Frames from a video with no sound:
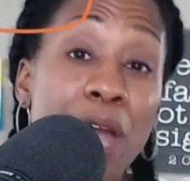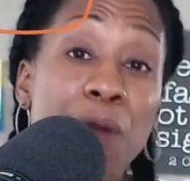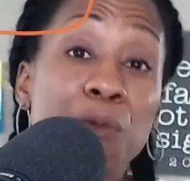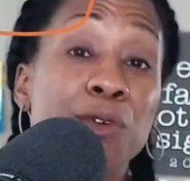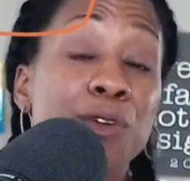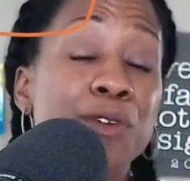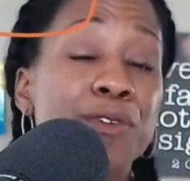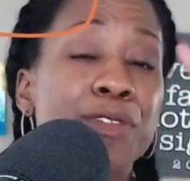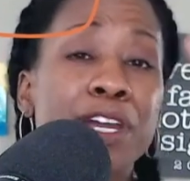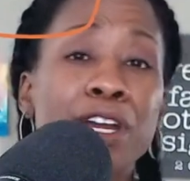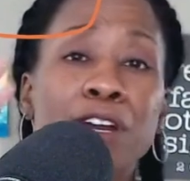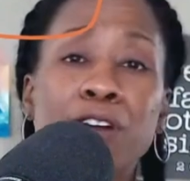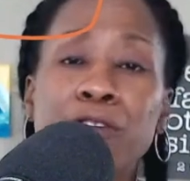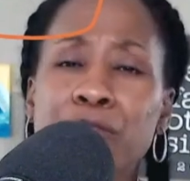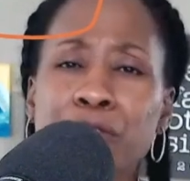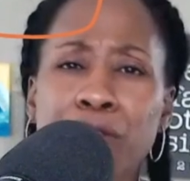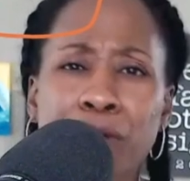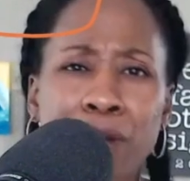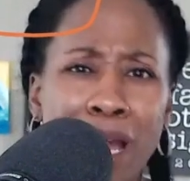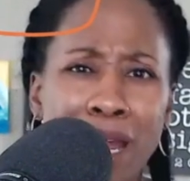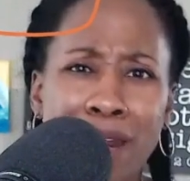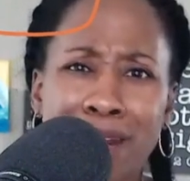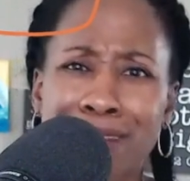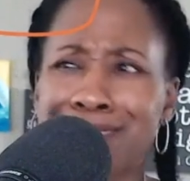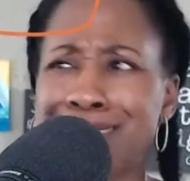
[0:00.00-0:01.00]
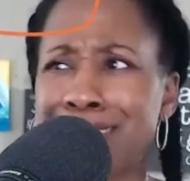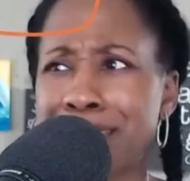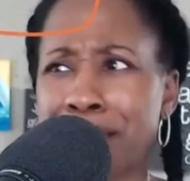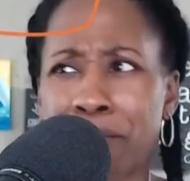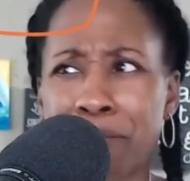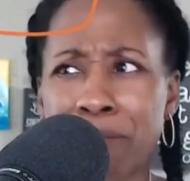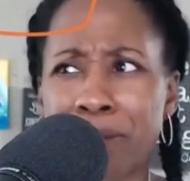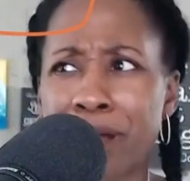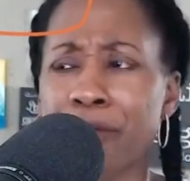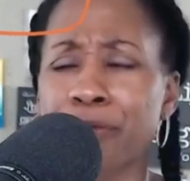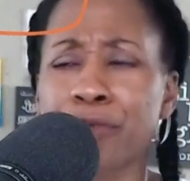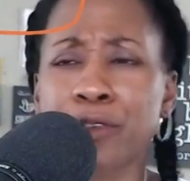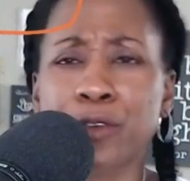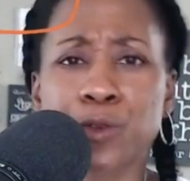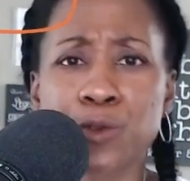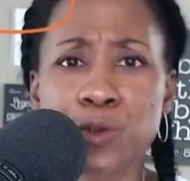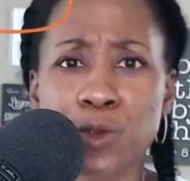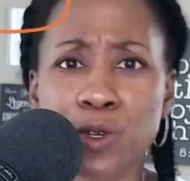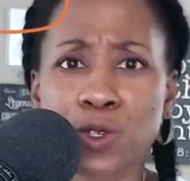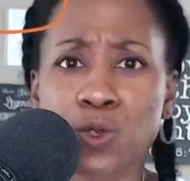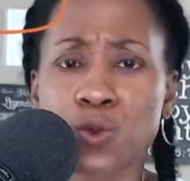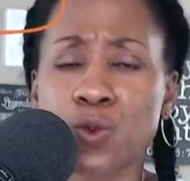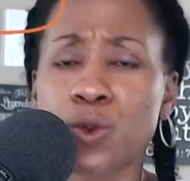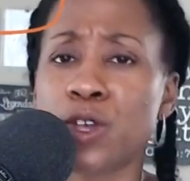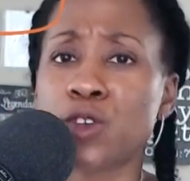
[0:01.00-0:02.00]
And we are there for, I don't know, it's like a month or
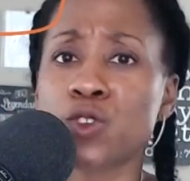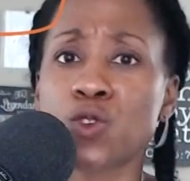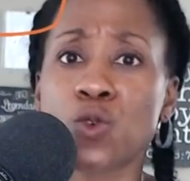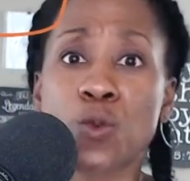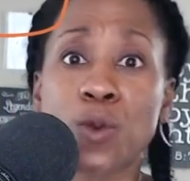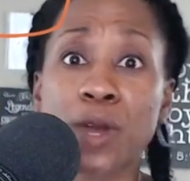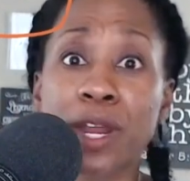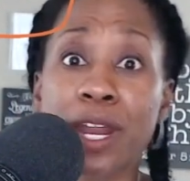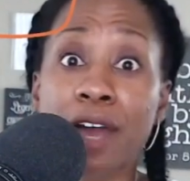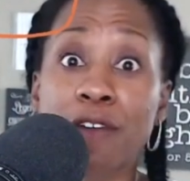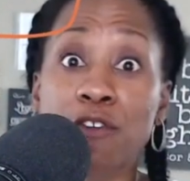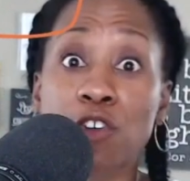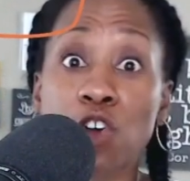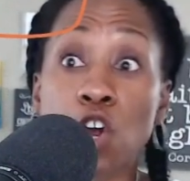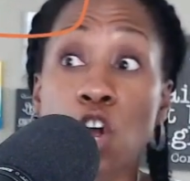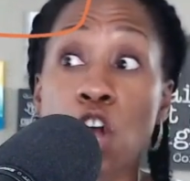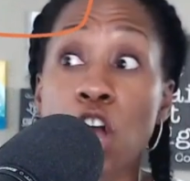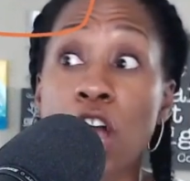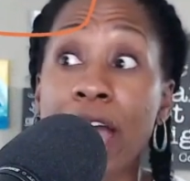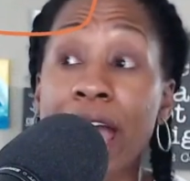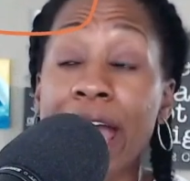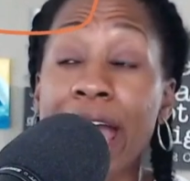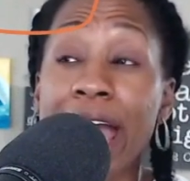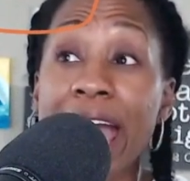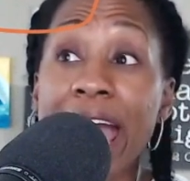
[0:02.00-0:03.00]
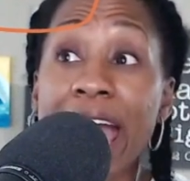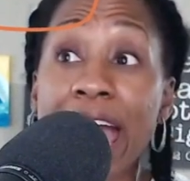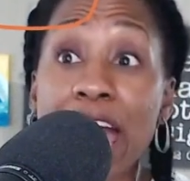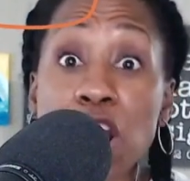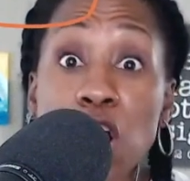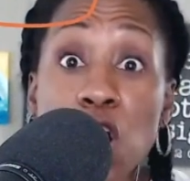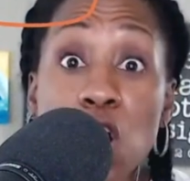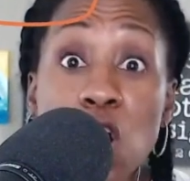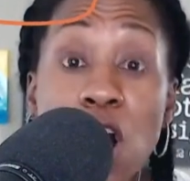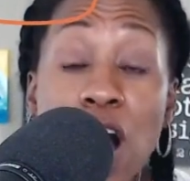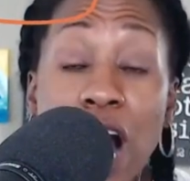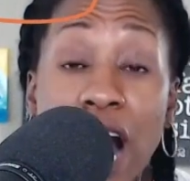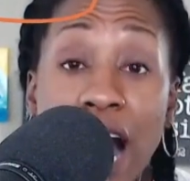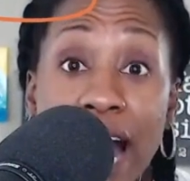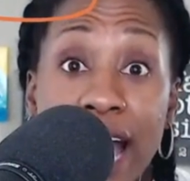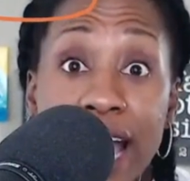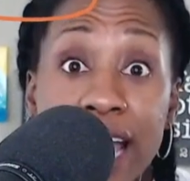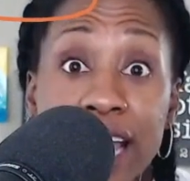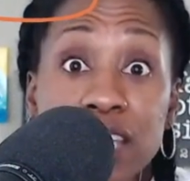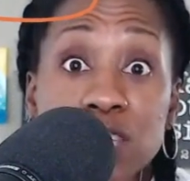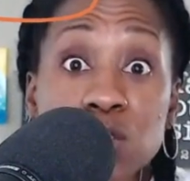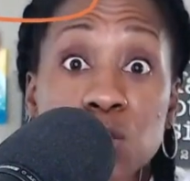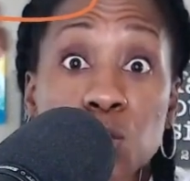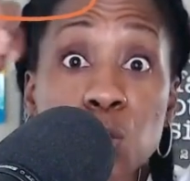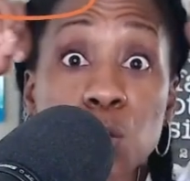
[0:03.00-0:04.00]
six weeks or whatever. And our
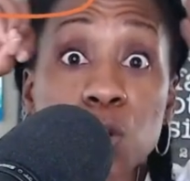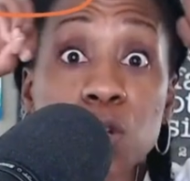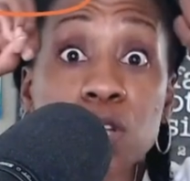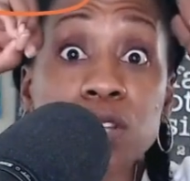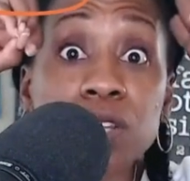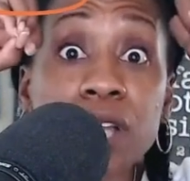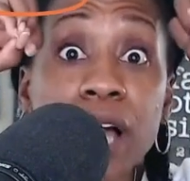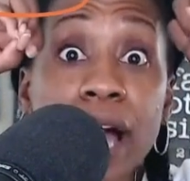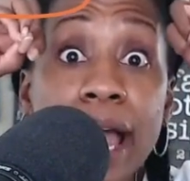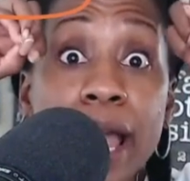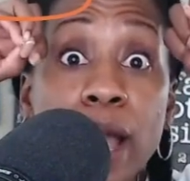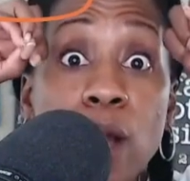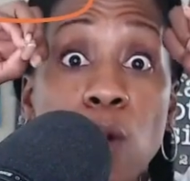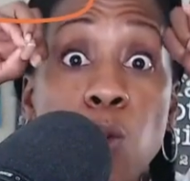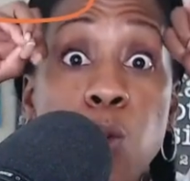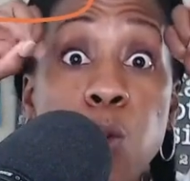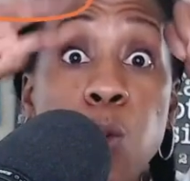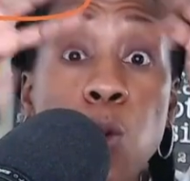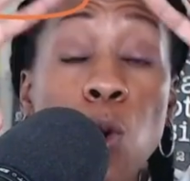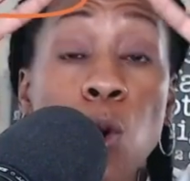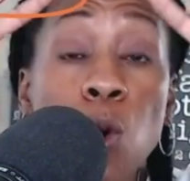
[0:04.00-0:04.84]
eyes were like,